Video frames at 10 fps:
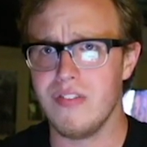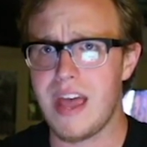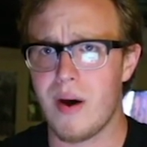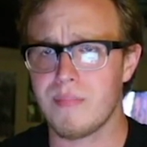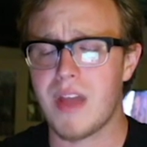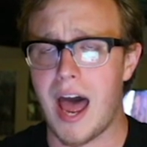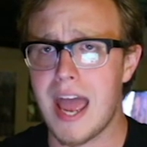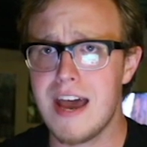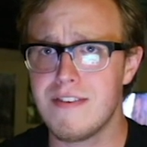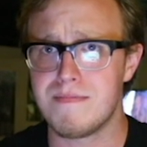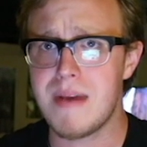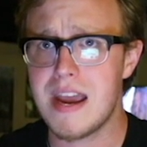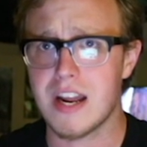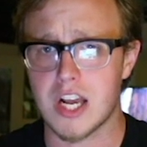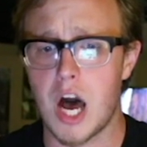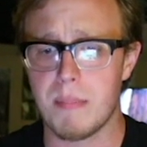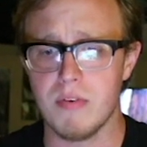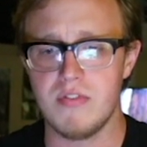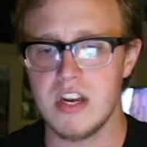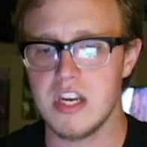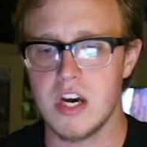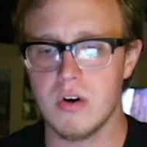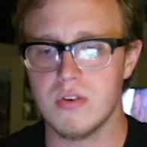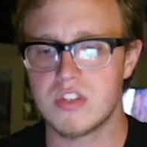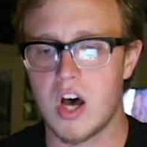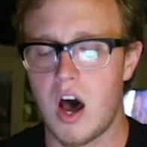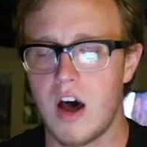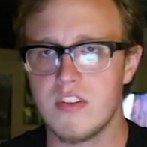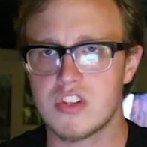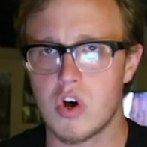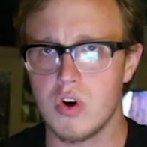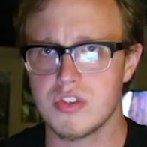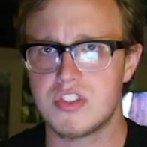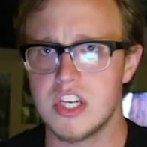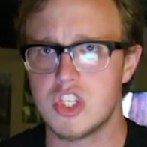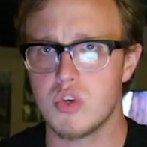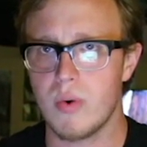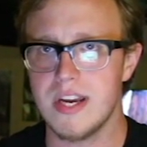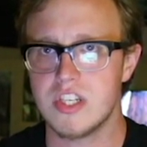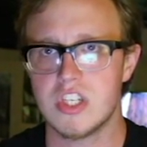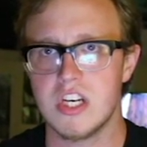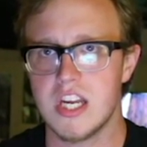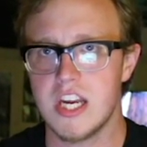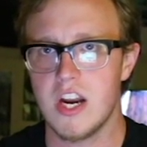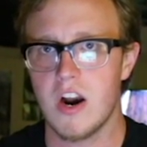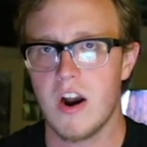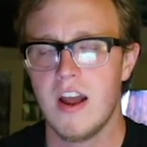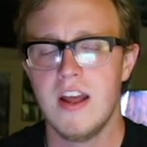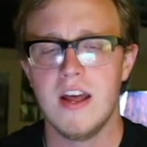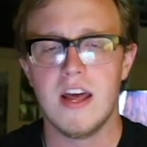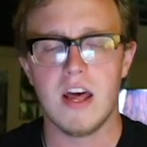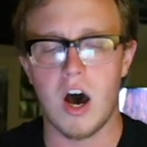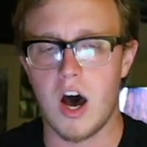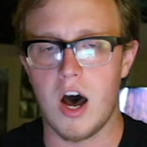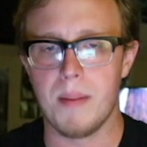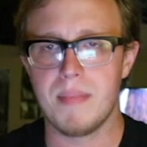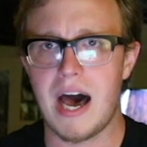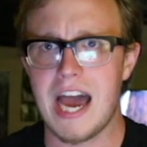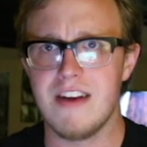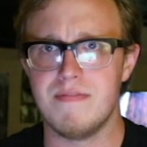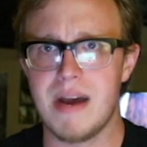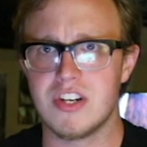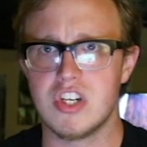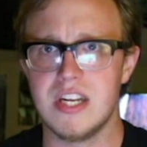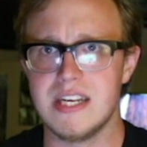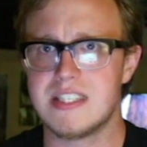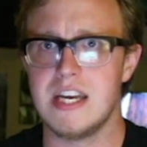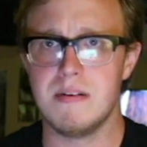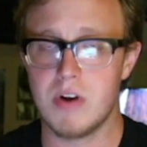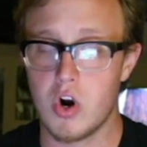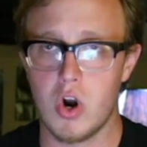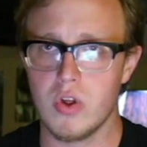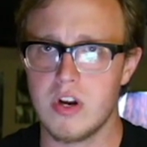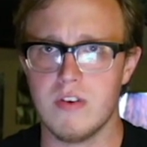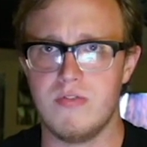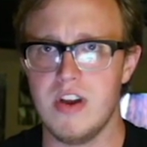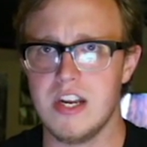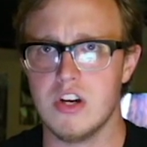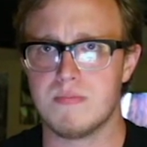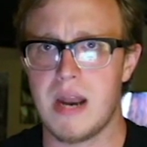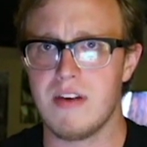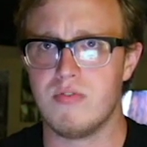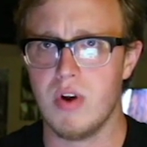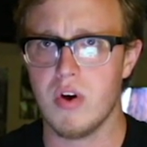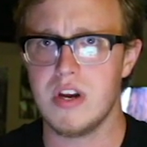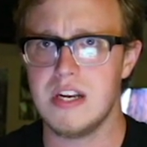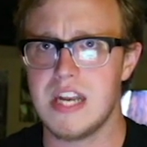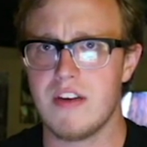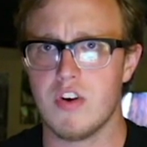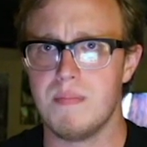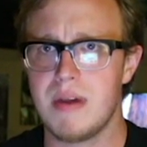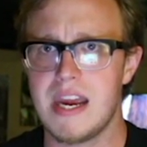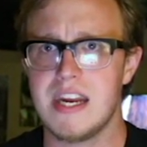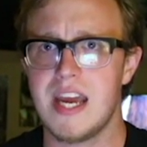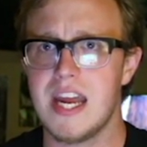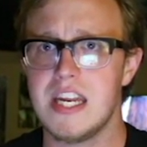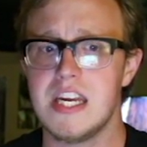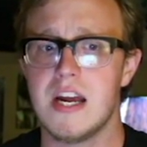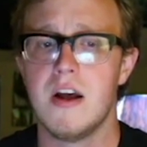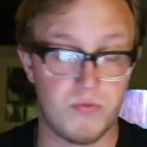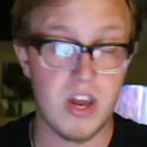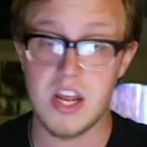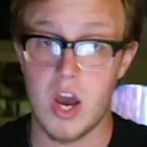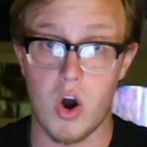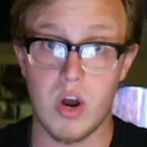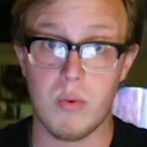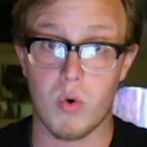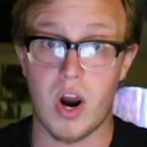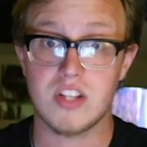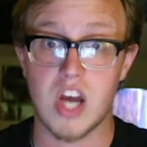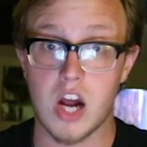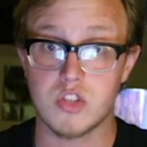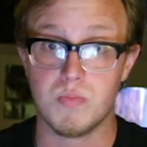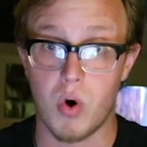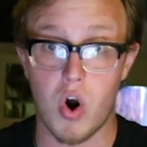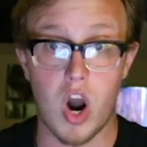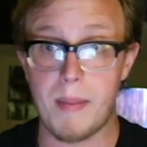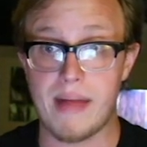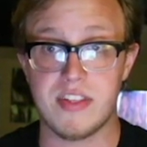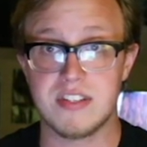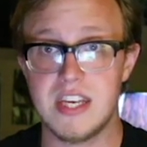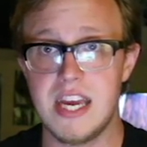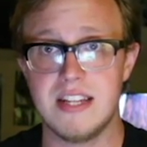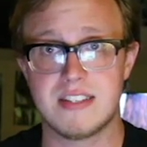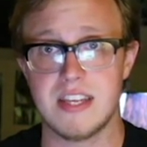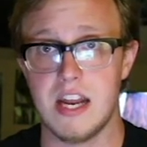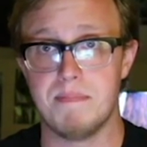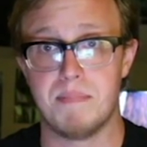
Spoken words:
Now, I have made a couple videos on this whole situation here. I've mentioned this in earlier videos, but I've really never made any video in where I talked more about this incident.